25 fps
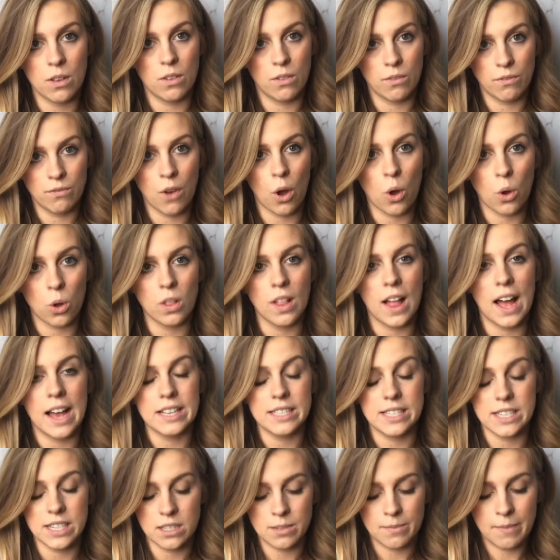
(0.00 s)

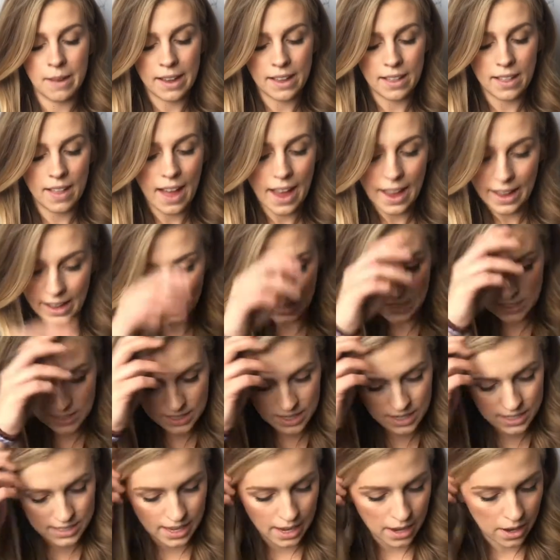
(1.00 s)
vocalize it to my clients
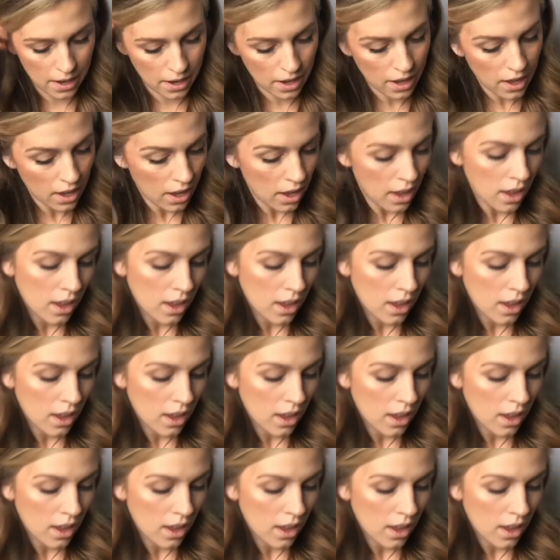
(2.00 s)
because I